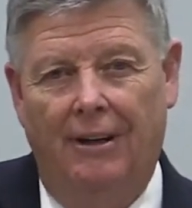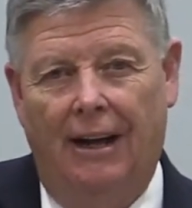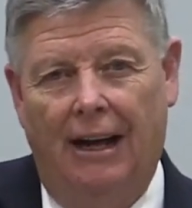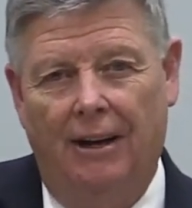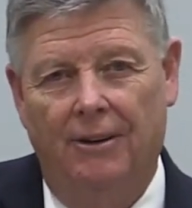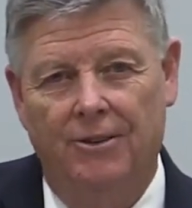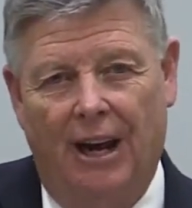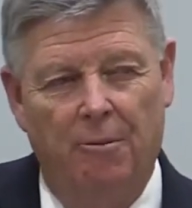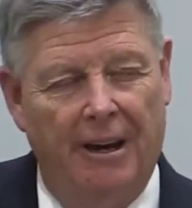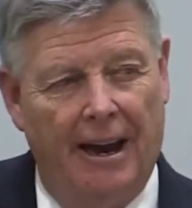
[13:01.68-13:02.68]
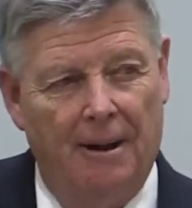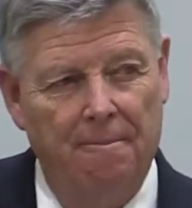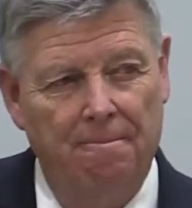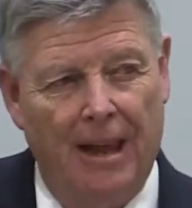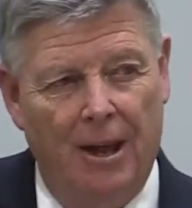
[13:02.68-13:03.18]
uh, settle me down.
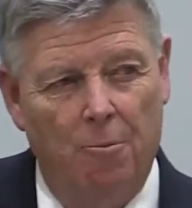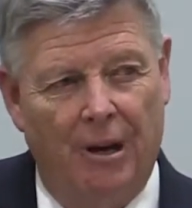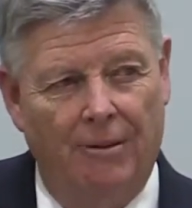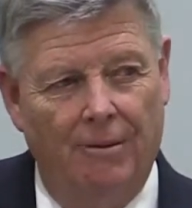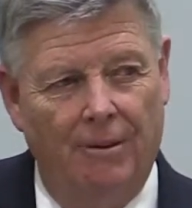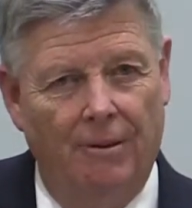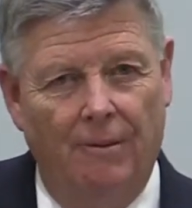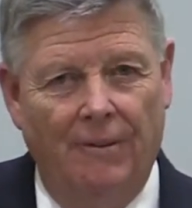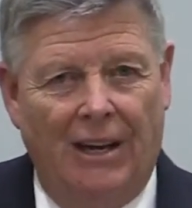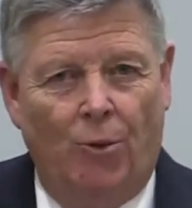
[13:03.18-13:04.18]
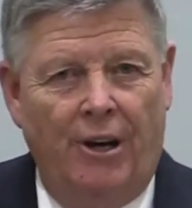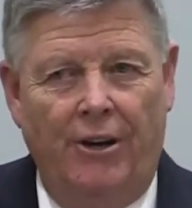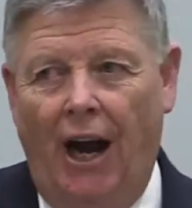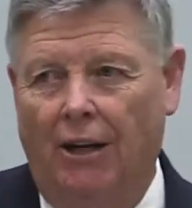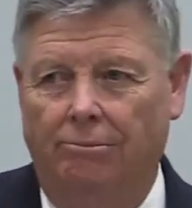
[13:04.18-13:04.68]
But that's when you're
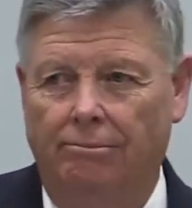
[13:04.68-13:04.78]
young.